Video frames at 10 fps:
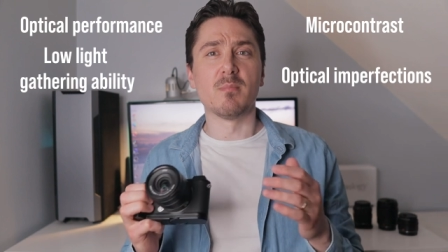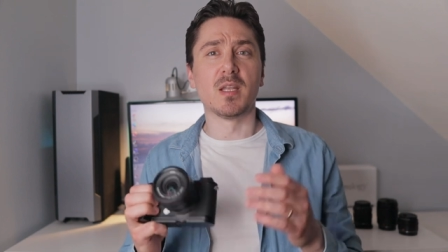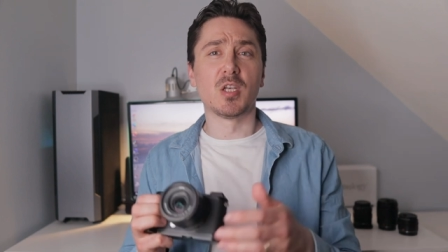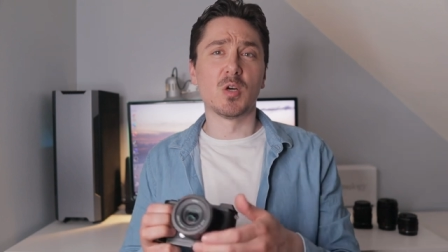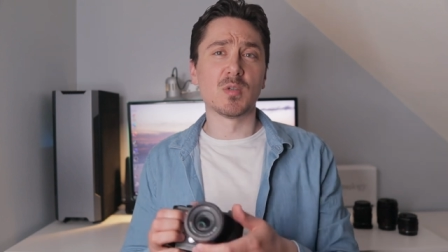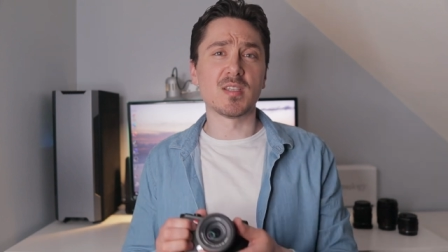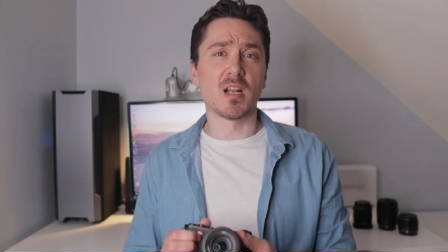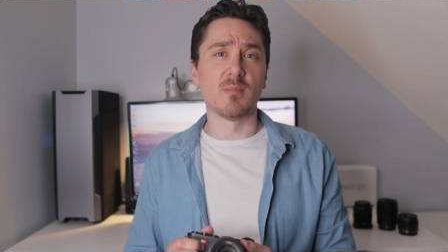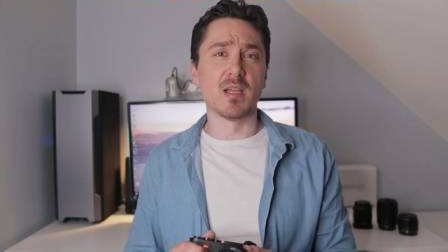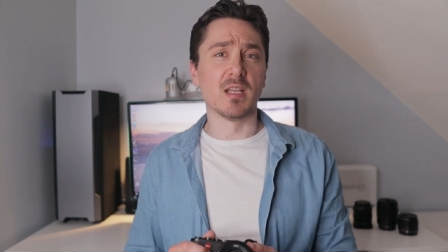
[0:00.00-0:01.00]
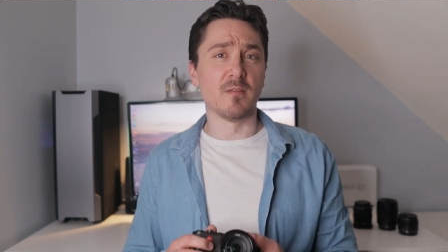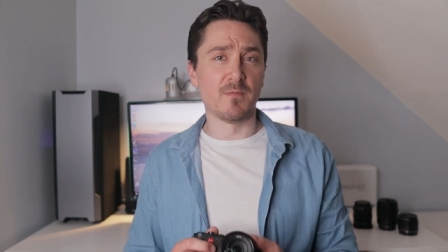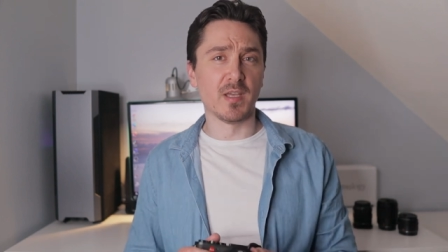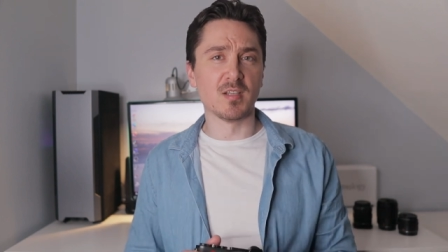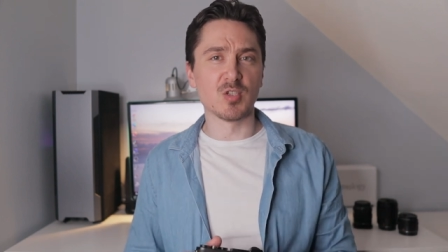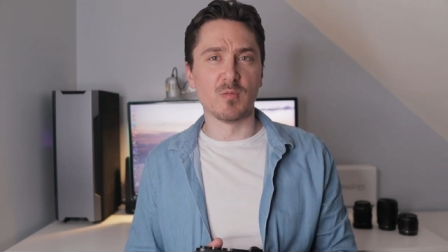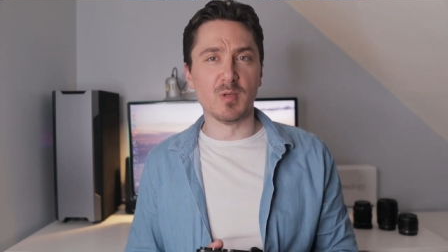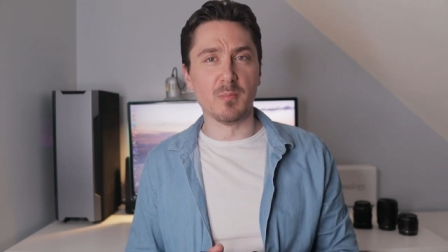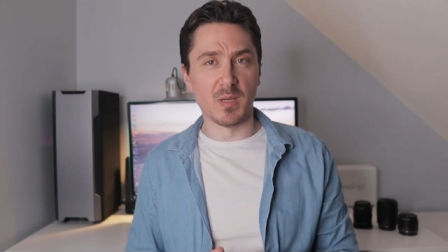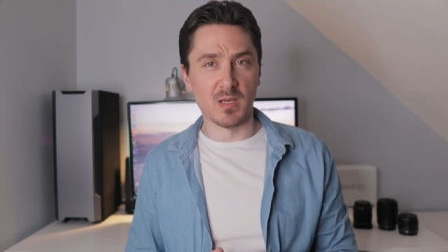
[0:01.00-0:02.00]
But those are mainly things
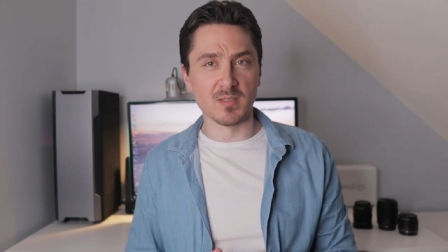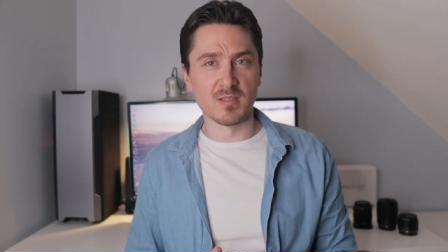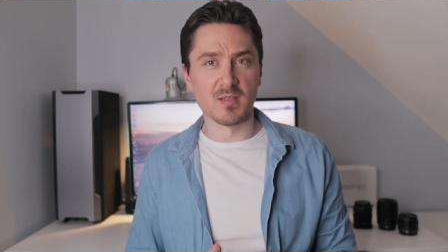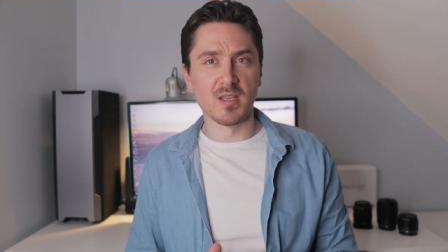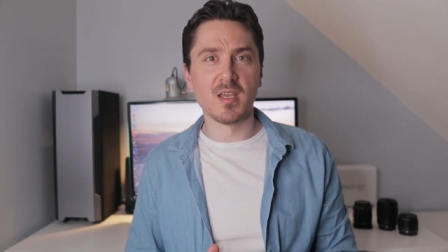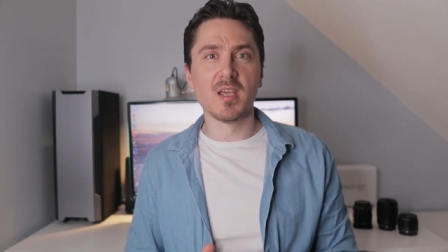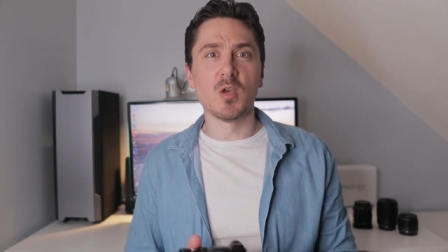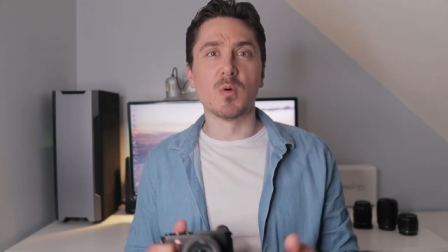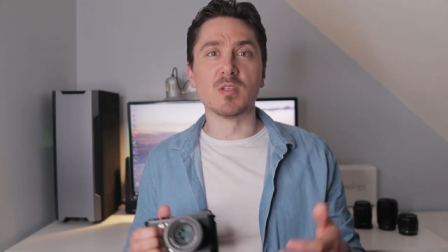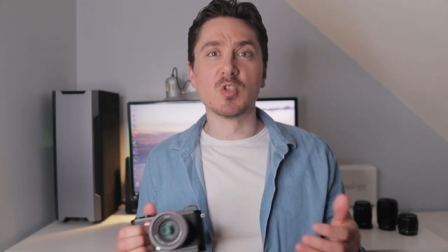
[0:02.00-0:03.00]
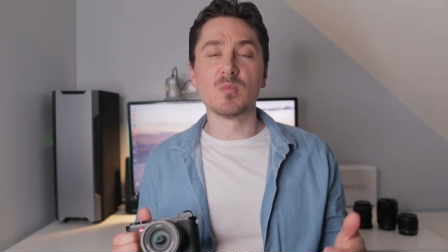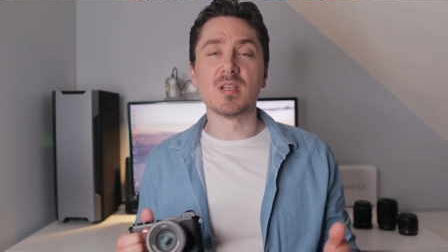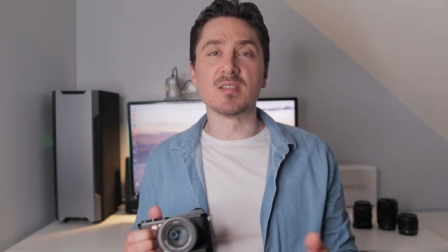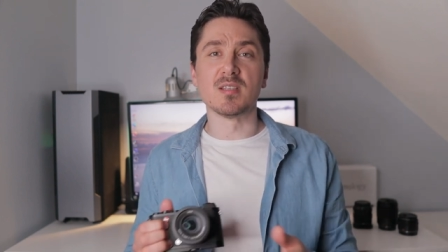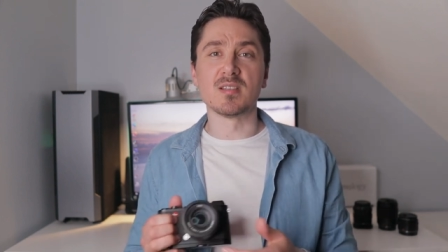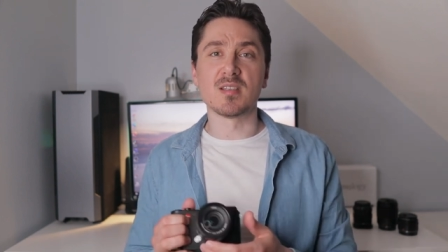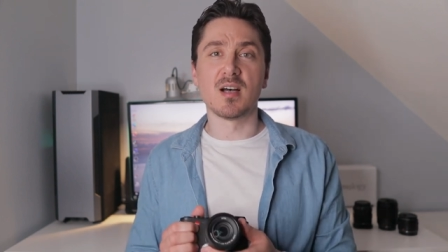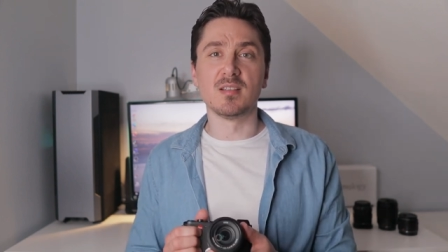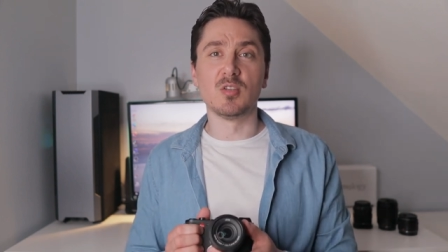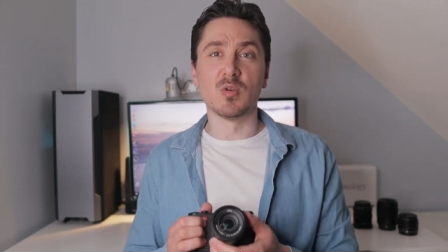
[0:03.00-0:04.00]
of the past. When zoom lenses
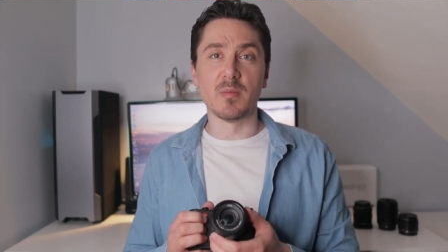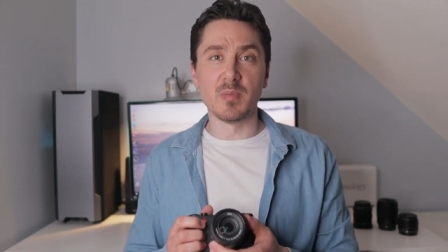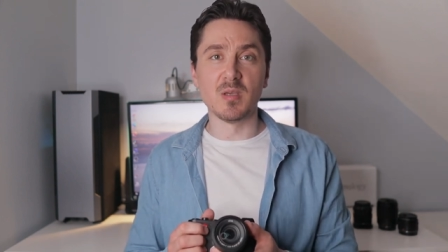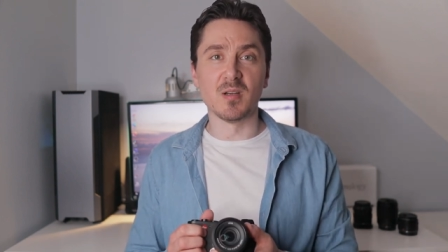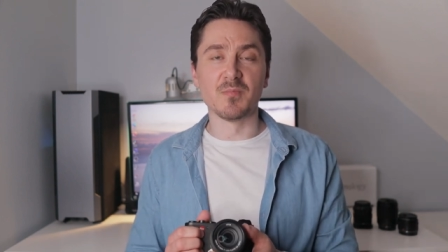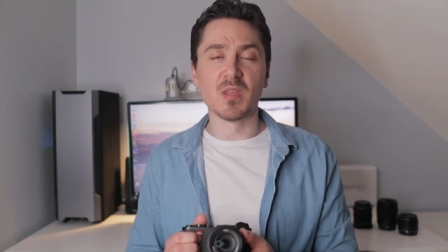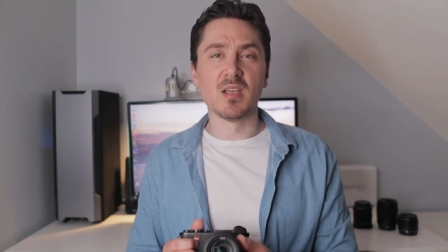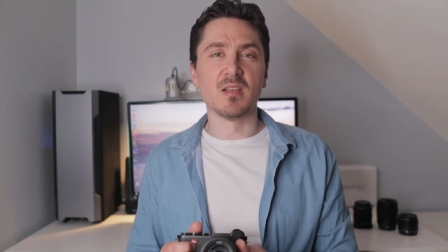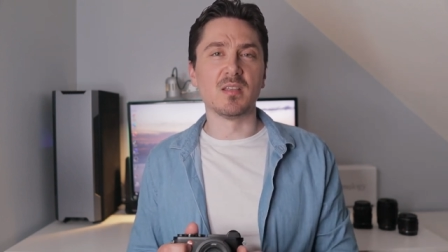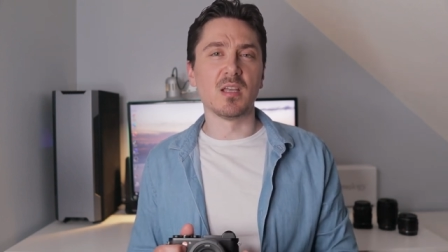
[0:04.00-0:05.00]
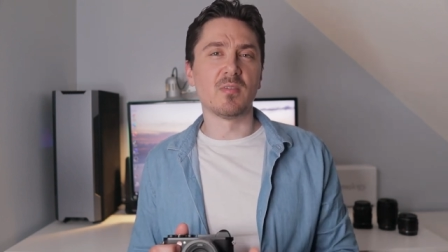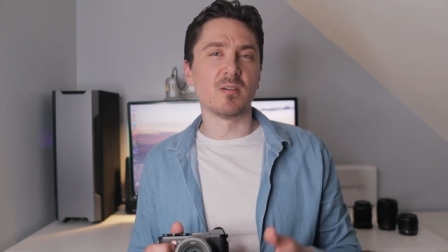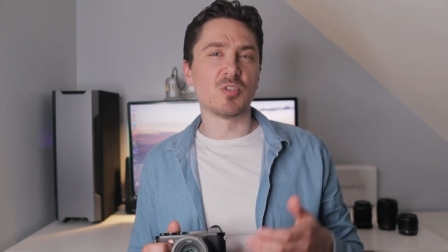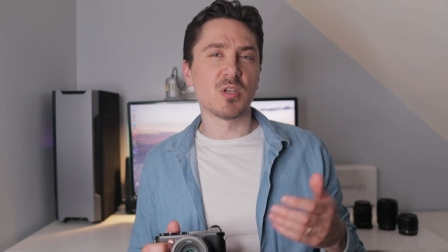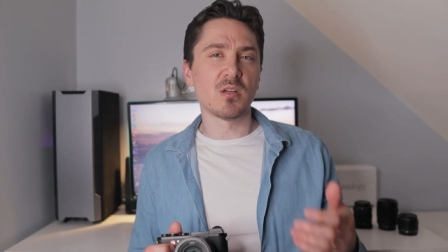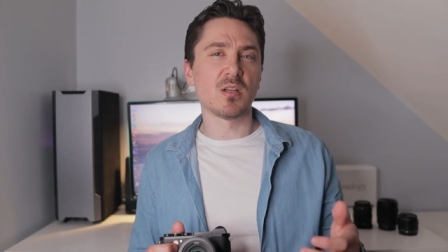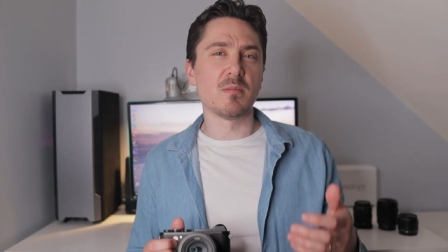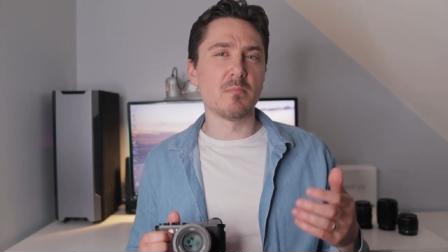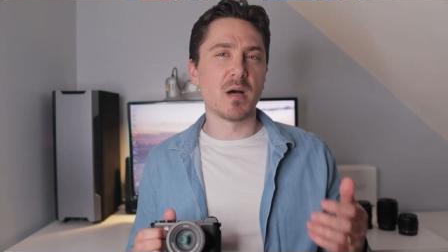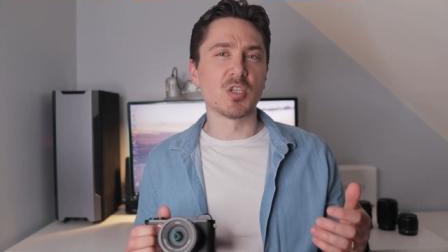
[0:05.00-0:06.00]
started to appear, they were
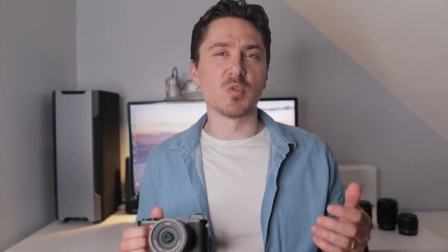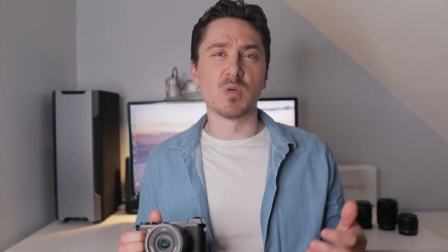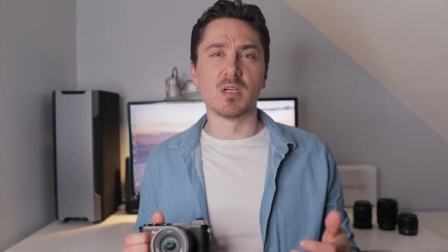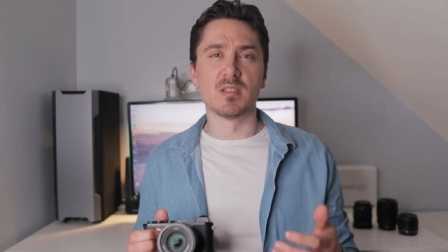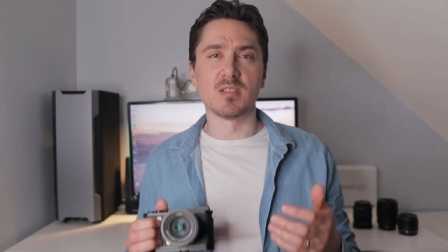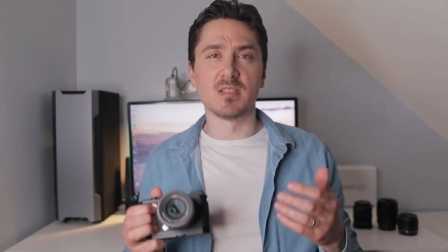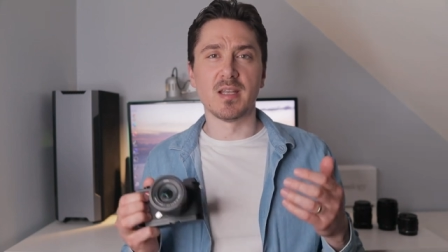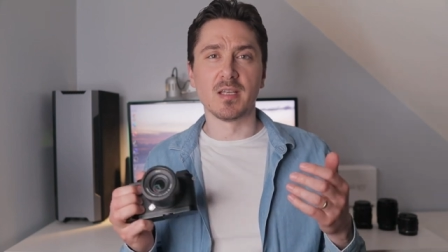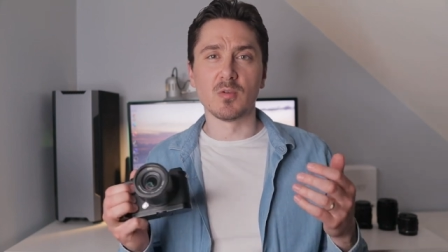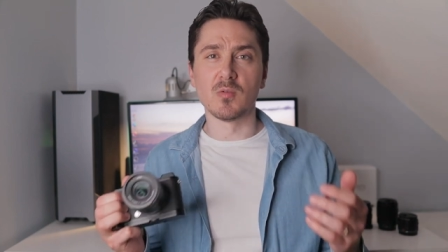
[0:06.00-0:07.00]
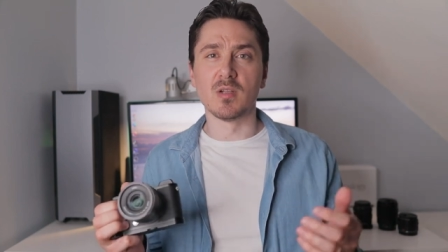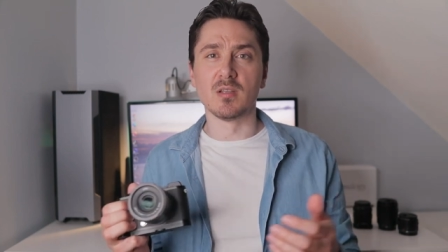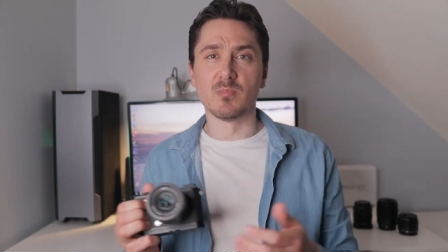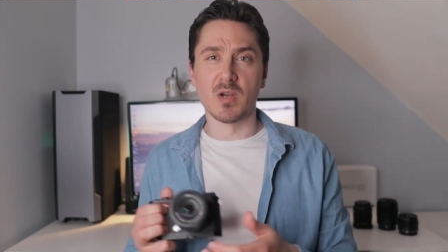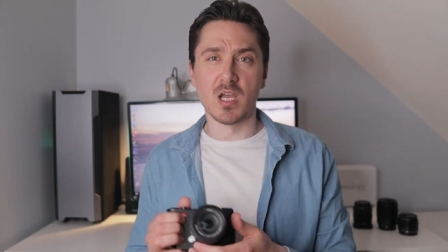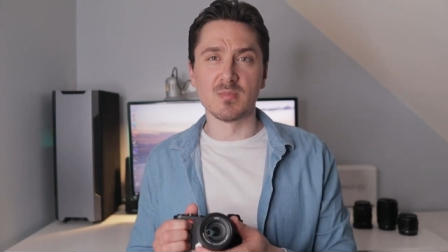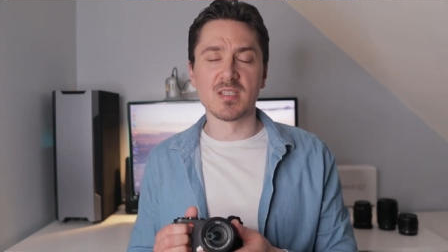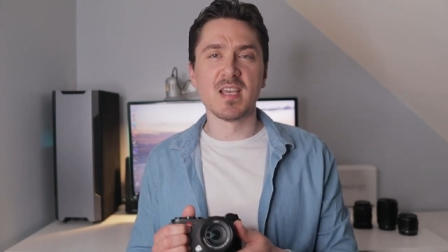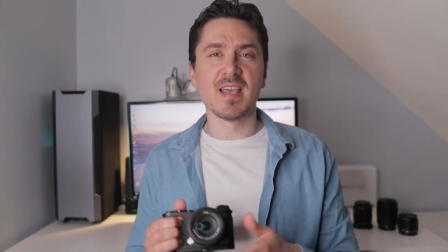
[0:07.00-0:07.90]
generally much worse than equivalent primes,